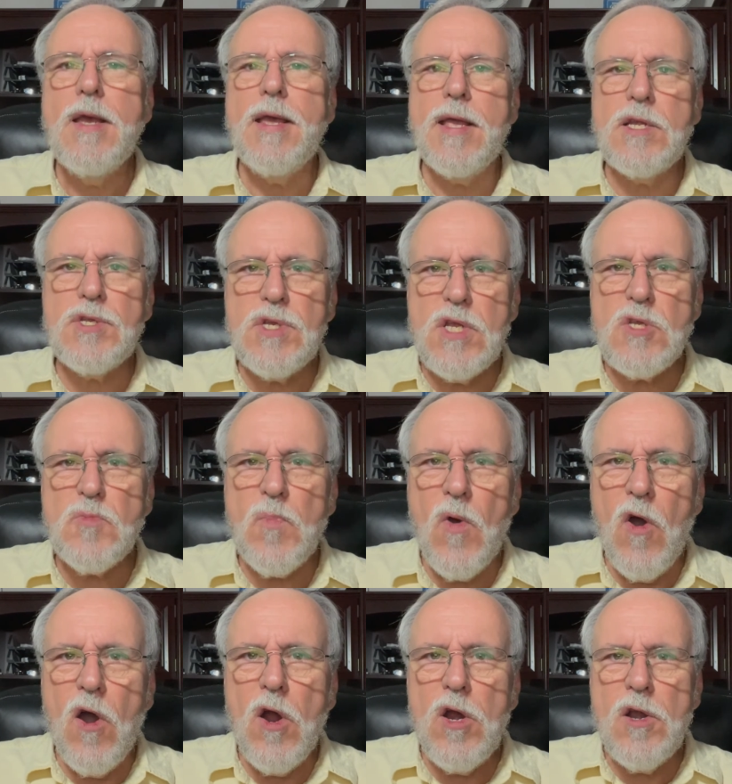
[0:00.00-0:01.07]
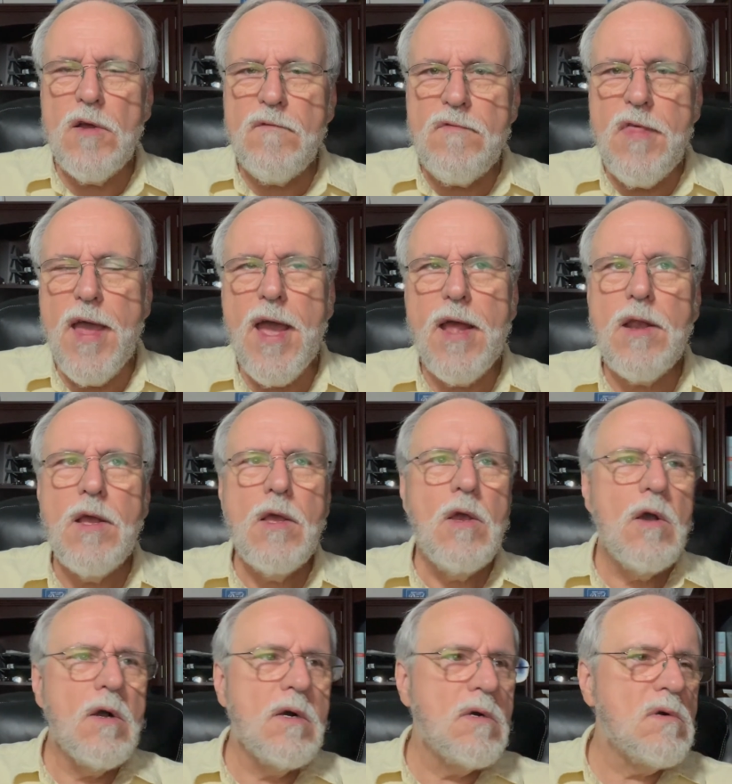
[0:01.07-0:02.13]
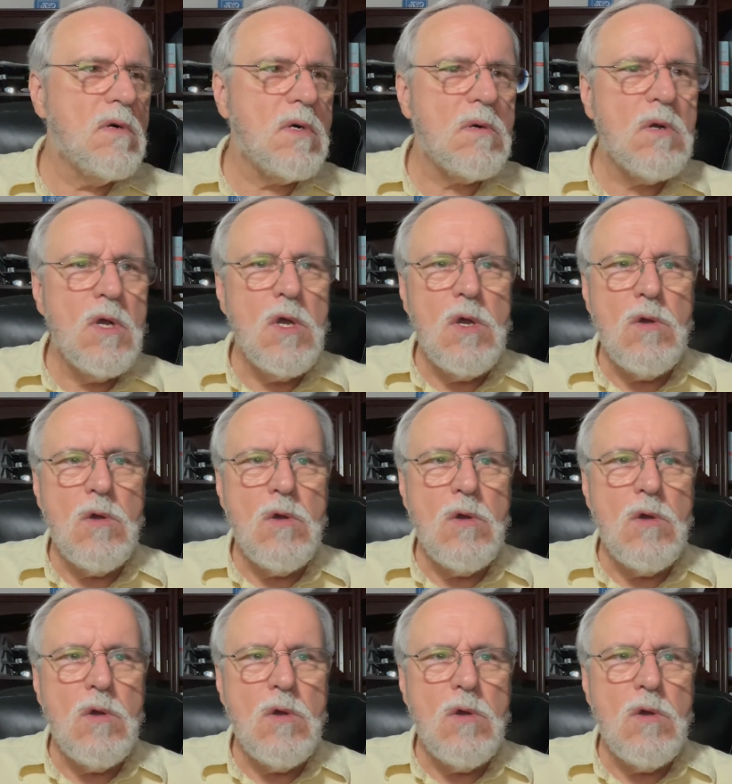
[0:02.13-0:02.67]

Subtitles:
it's just part of that, oh,